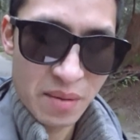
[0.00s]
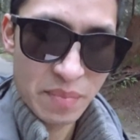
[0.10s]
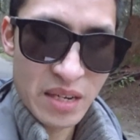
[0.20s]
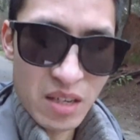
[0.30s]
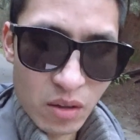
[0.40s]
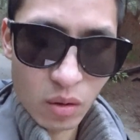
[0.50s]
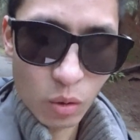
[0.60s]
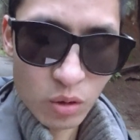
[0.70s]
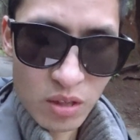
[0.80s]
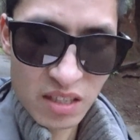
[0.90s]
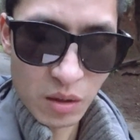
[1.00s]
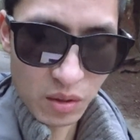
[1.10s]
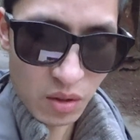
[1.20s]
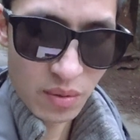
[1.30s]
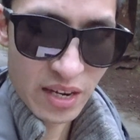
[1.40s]
beating her older
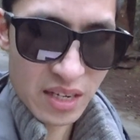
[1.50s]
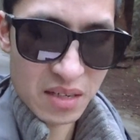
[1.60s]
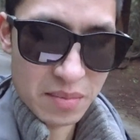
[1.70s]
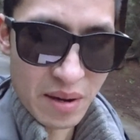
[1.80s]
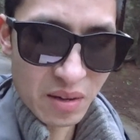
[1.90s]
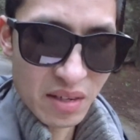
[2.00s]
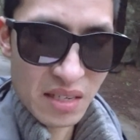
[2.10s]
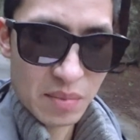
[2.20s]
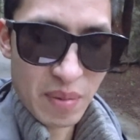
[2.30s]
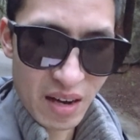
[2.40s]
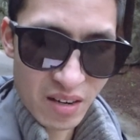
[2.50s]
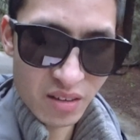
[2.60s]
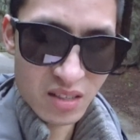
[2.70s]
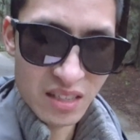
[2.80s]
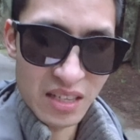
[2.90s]
South Korean and American competitors